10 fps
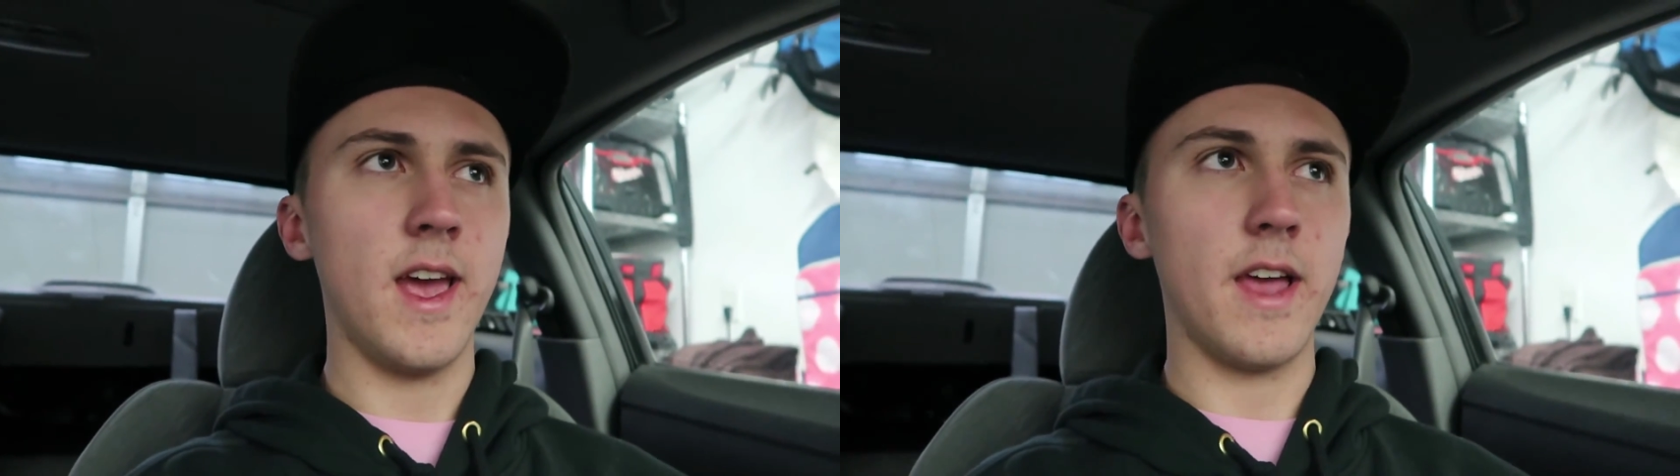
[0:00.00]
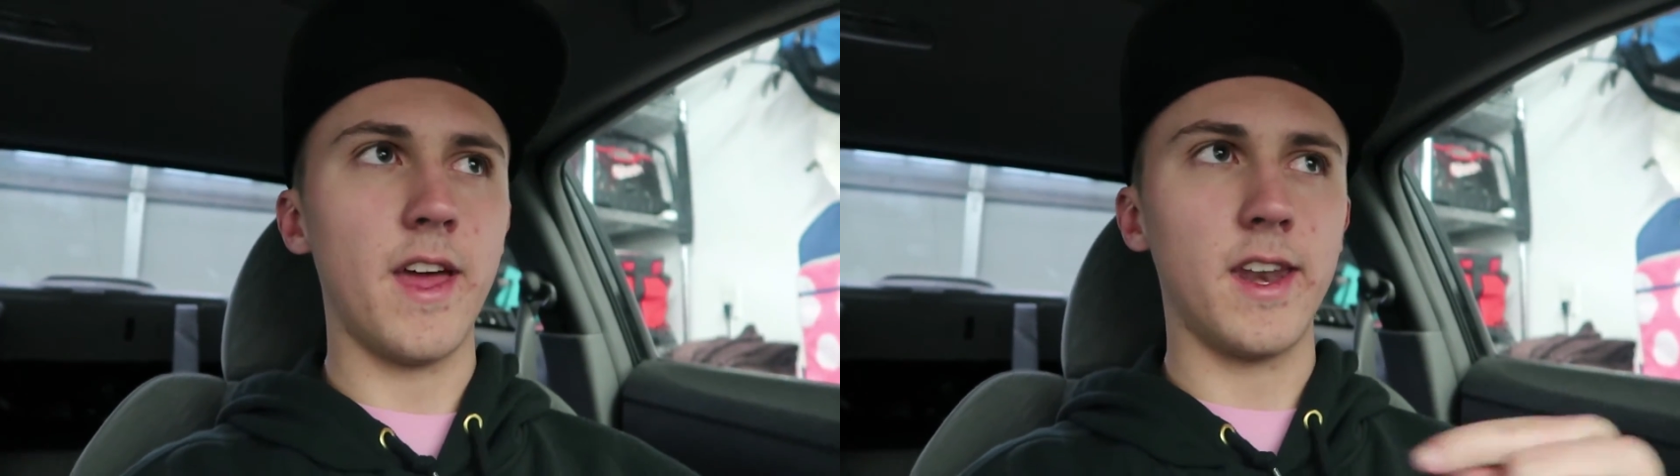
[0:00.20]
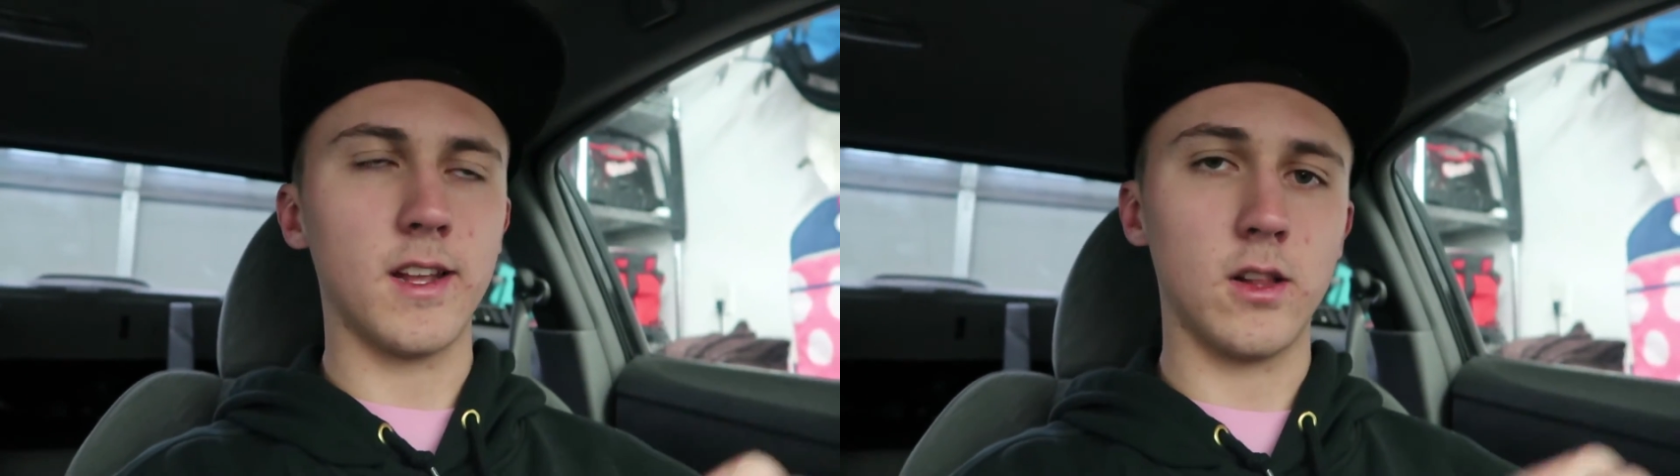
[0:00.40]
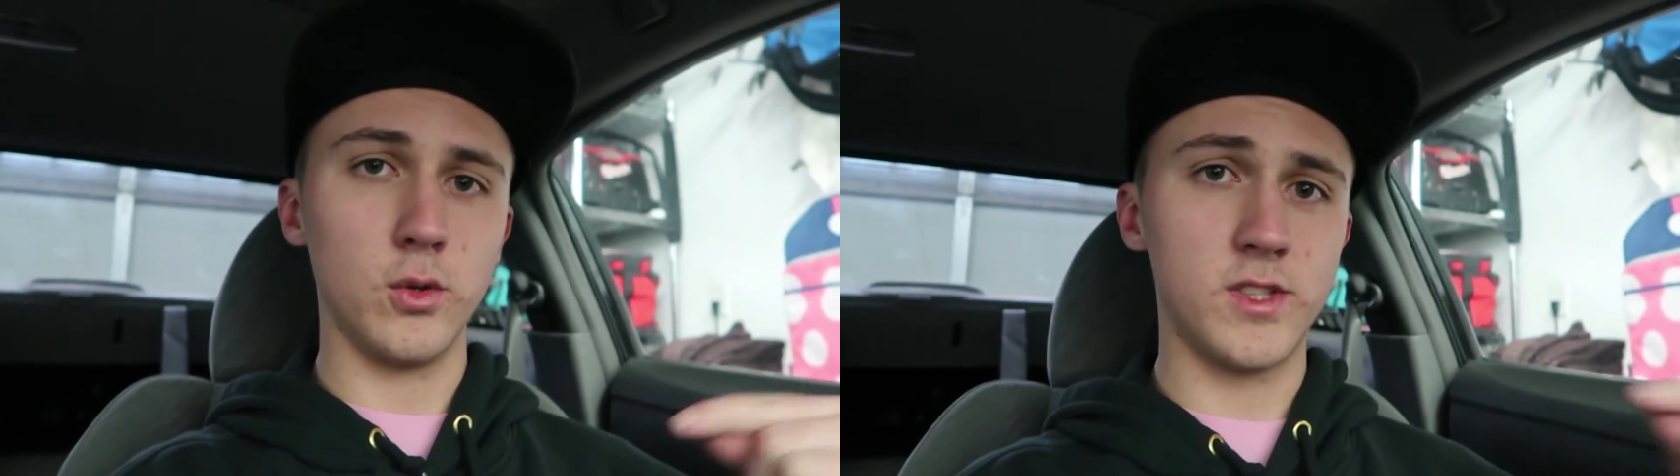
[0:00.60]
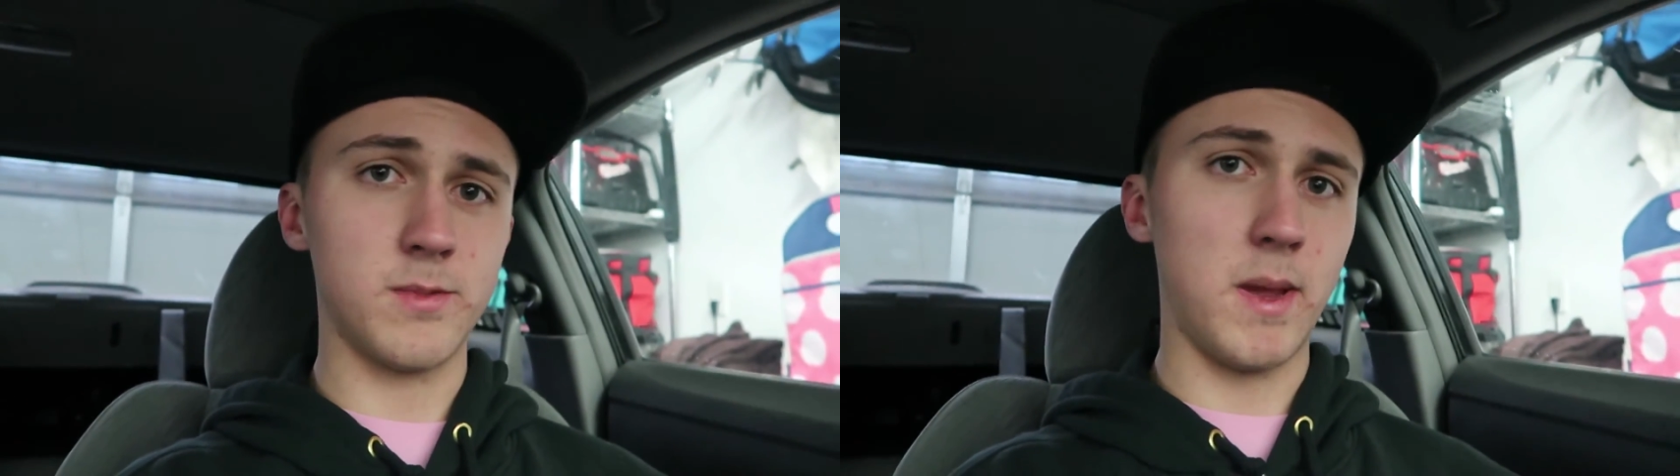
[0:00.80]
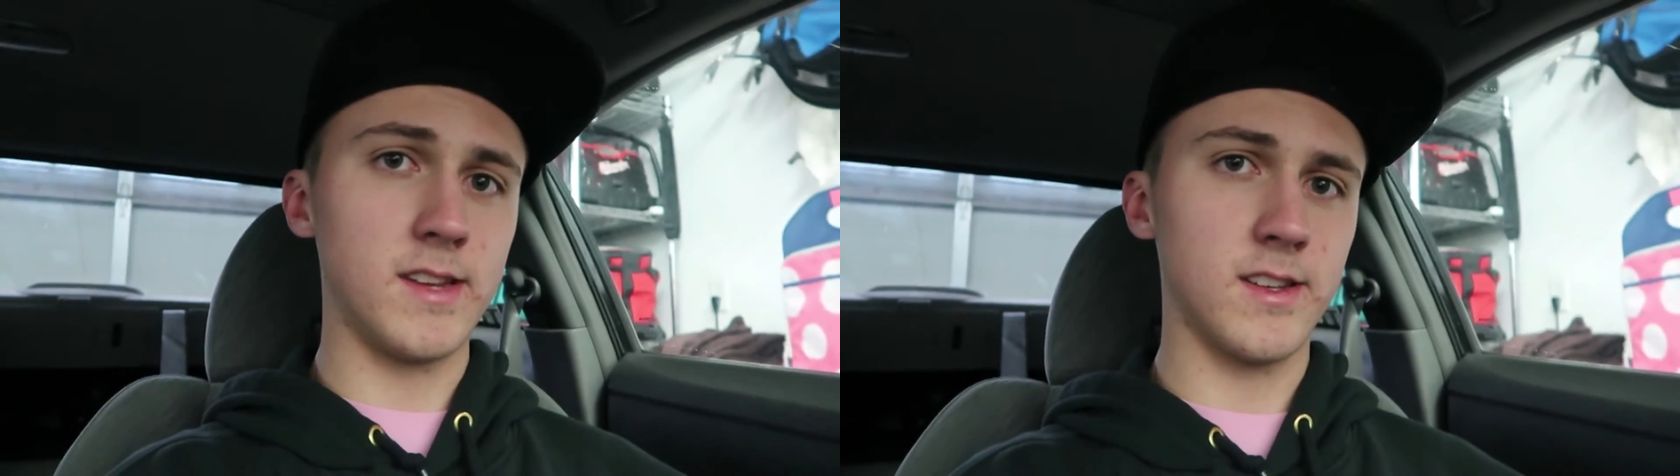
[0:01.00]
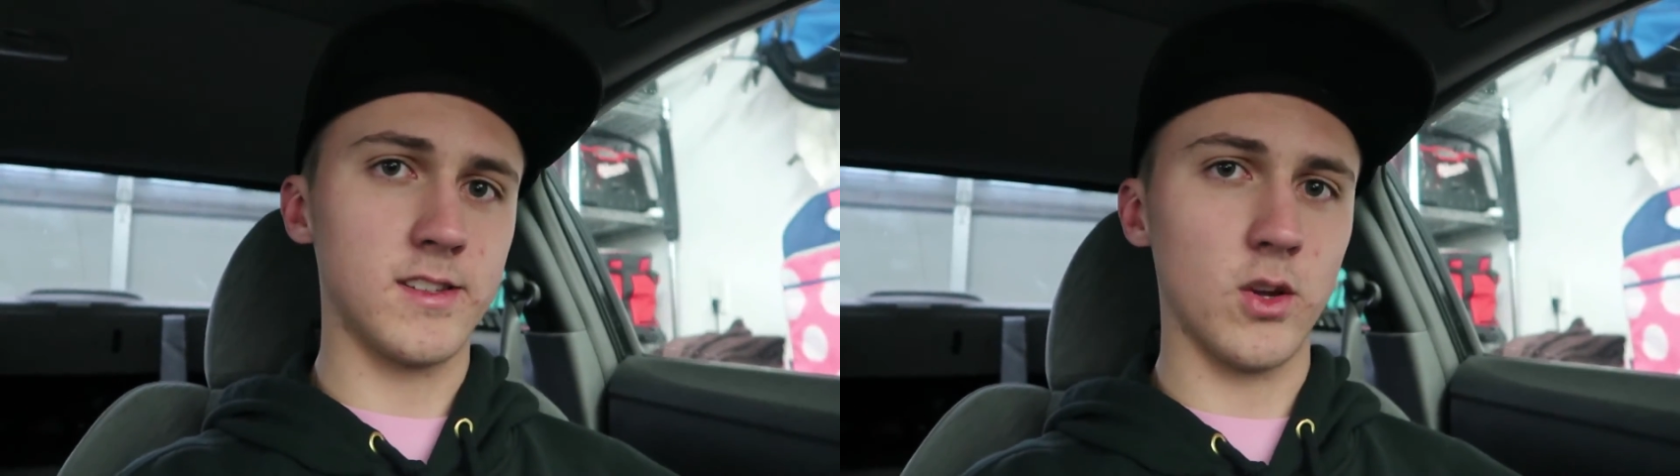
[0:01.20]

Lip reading: and that includes spaces.